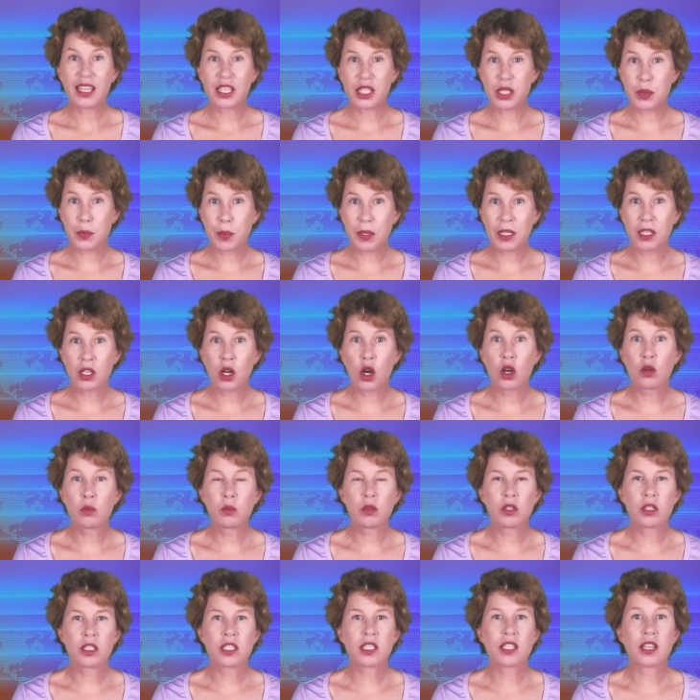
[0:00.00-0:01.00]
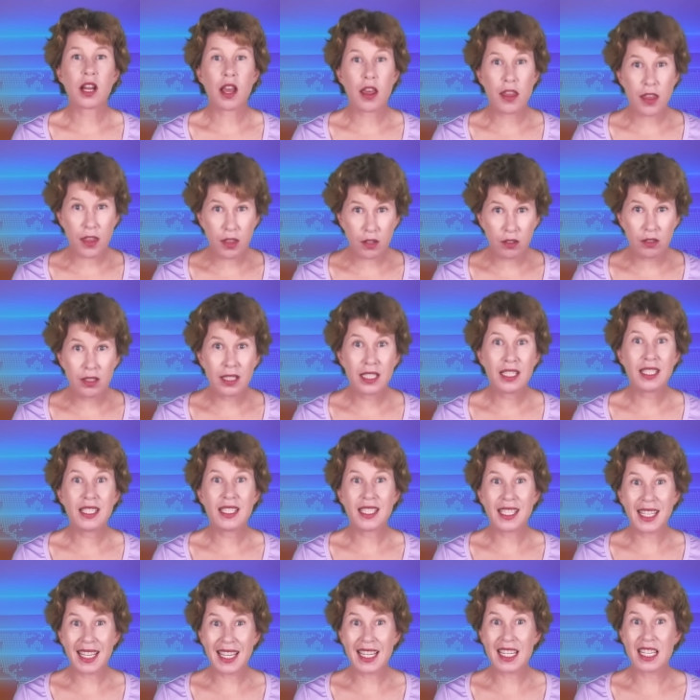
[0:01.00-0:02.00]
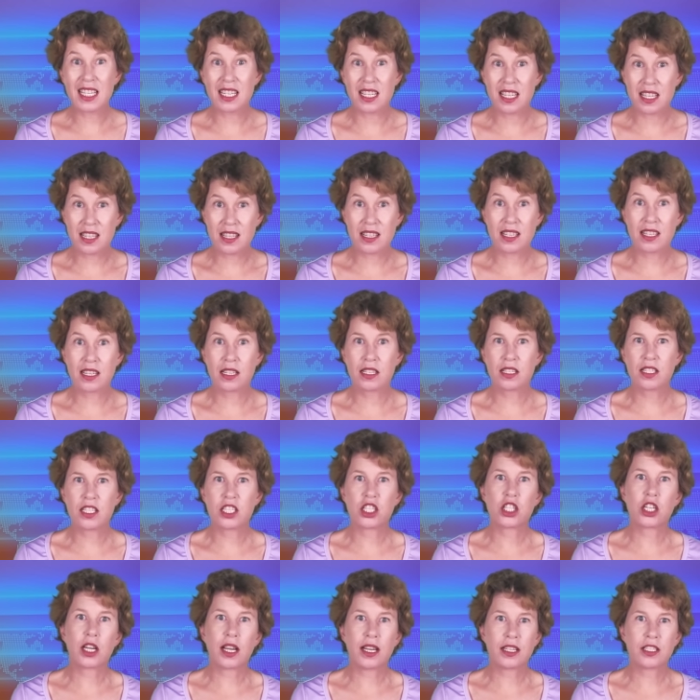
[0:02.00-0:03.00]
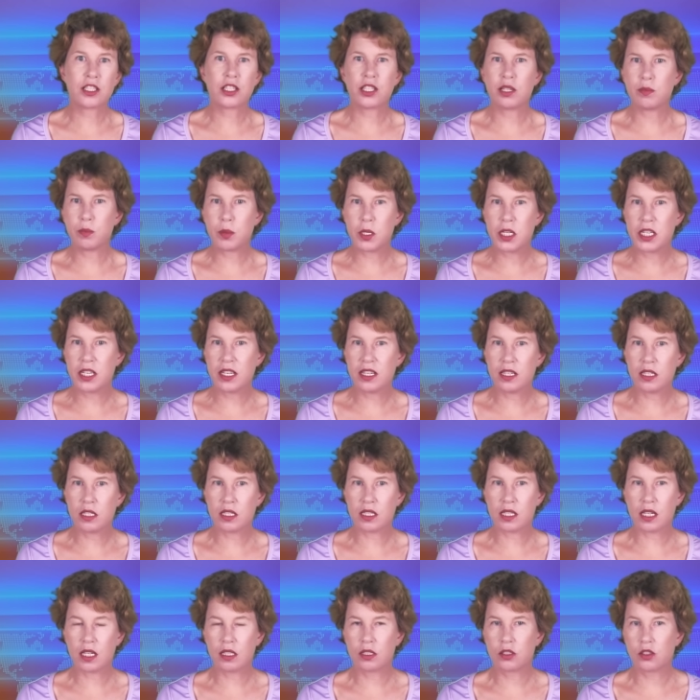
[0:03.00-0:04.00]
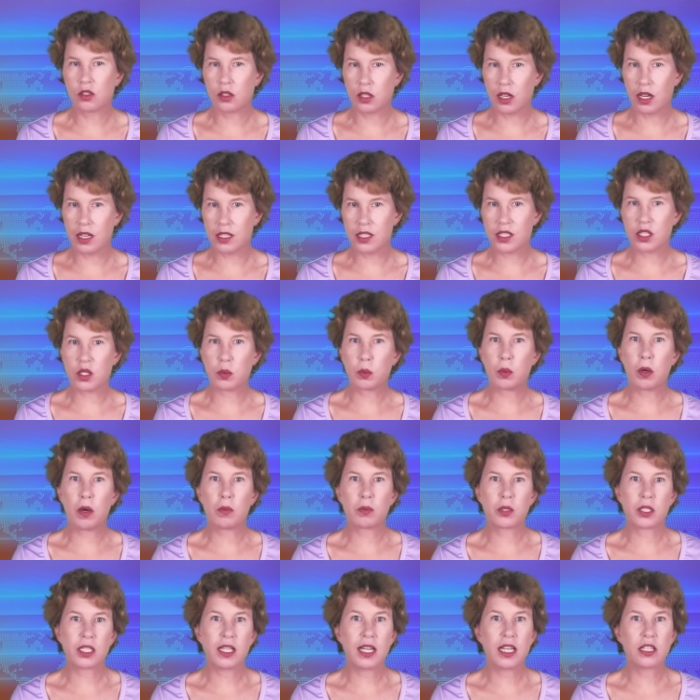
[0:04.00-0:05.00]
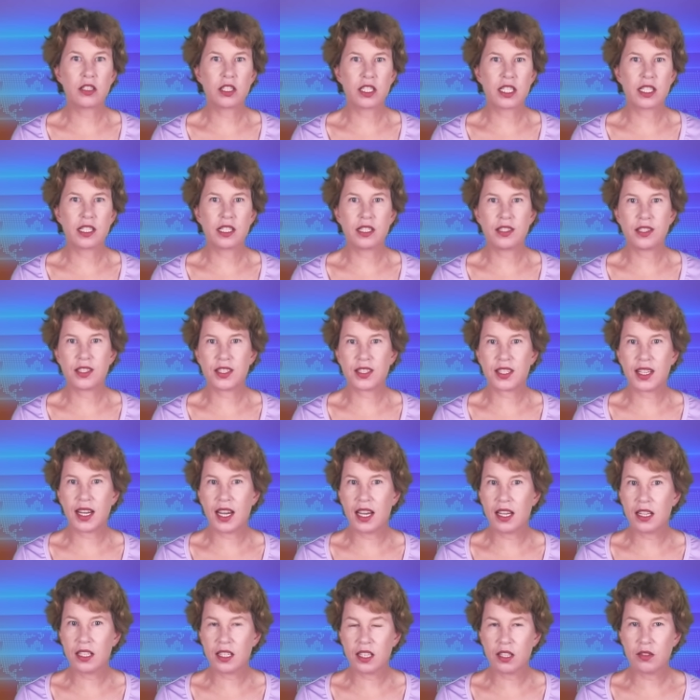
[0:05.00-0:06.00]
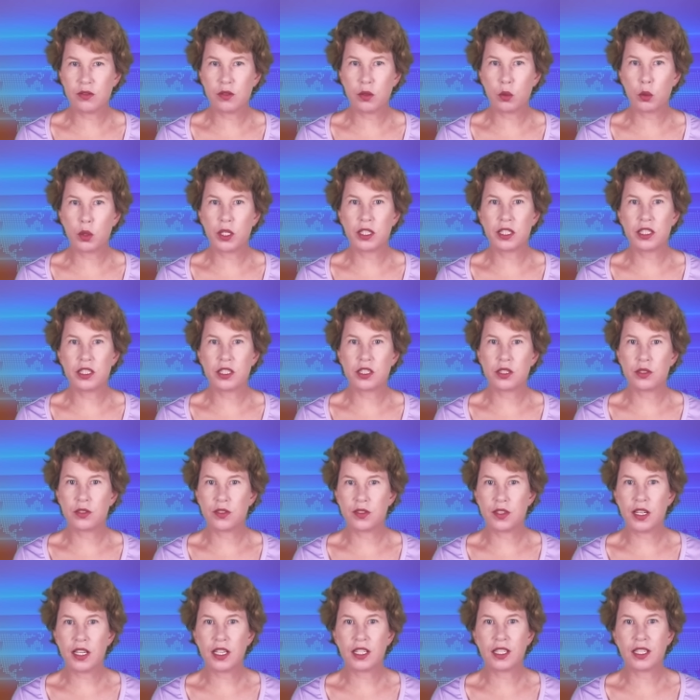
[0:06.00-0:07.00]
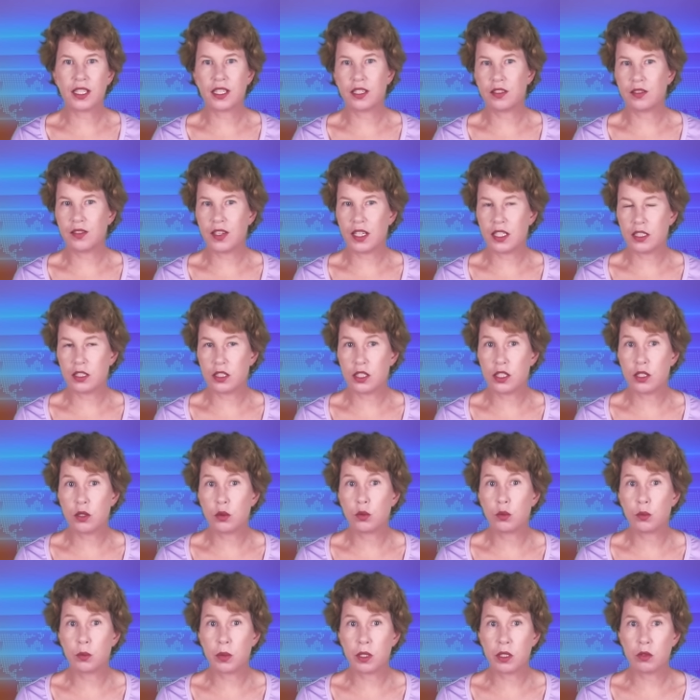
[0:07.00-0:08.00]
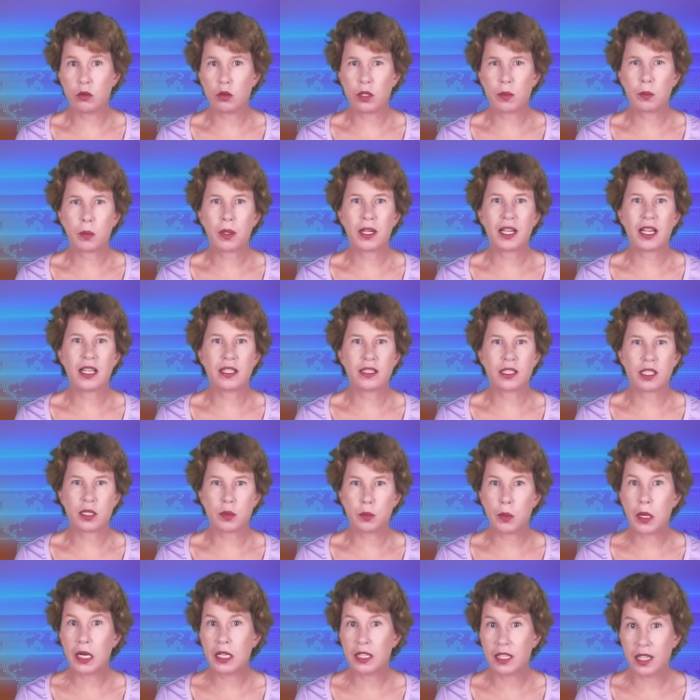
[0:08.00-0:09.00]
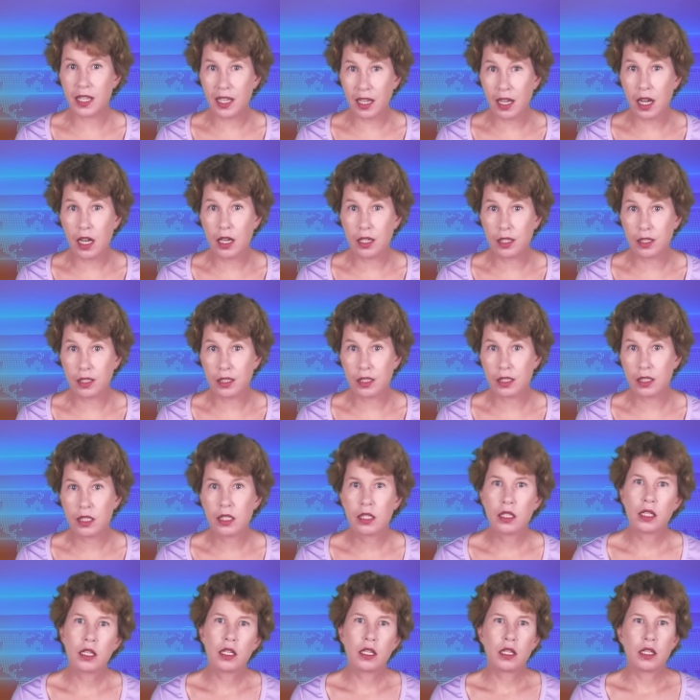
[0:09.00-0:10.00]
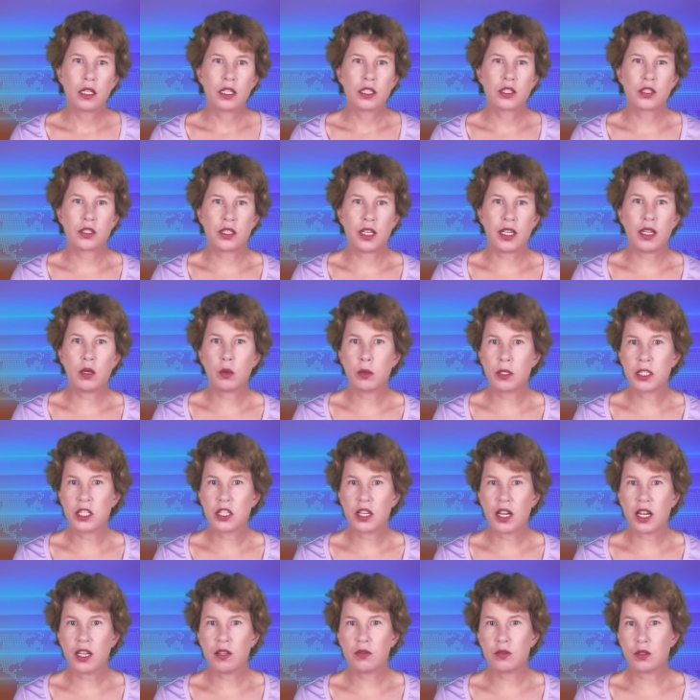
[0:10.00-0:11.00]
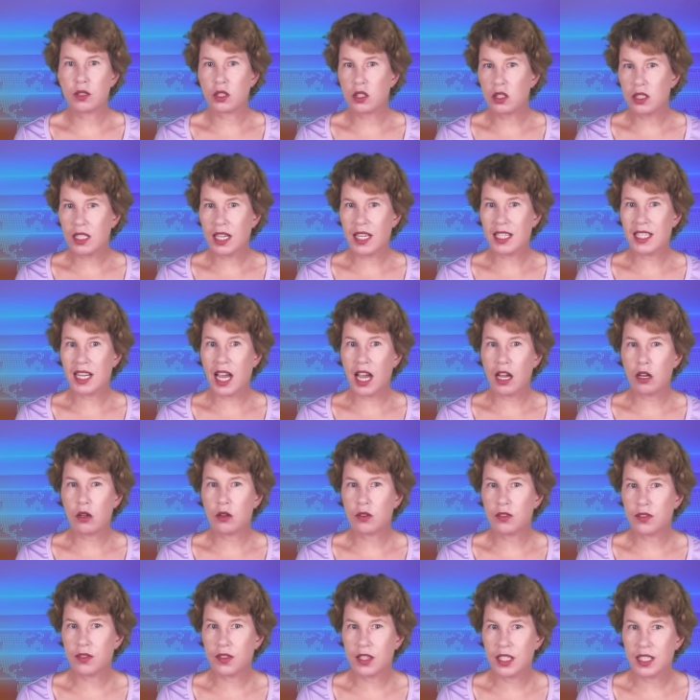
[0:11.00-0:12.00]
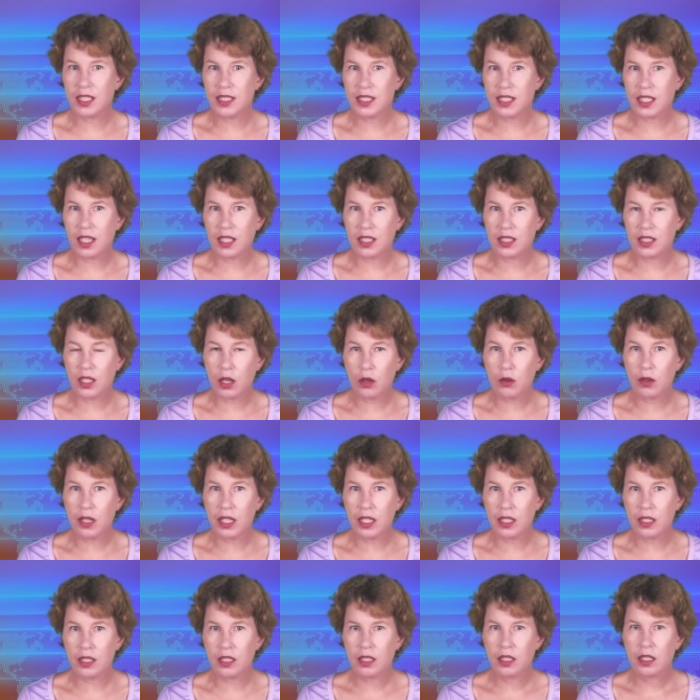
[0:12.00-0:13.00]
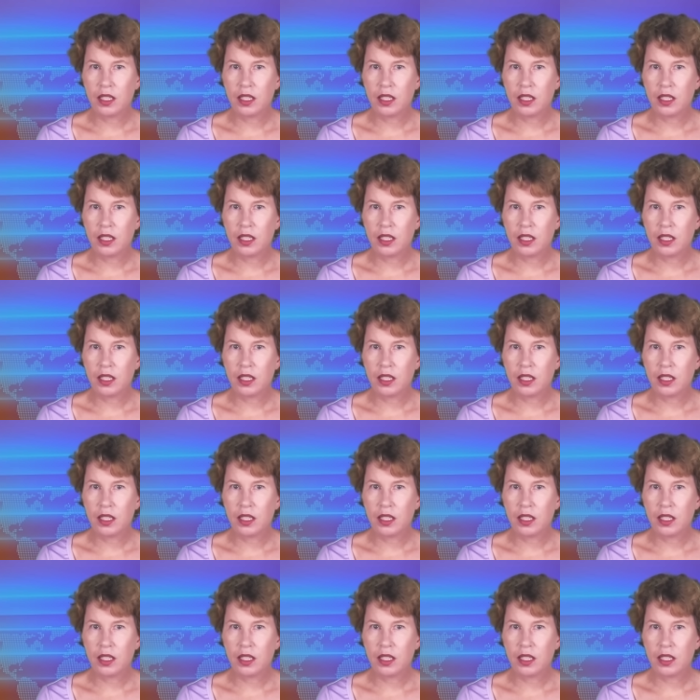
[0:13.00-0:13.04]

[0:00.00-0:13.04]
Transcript: It's been almost three years since ChatGPT's sudden rise to popularity scared everyone into thinking they'll soon be replaced by A I. Today I want to have a look at how things are going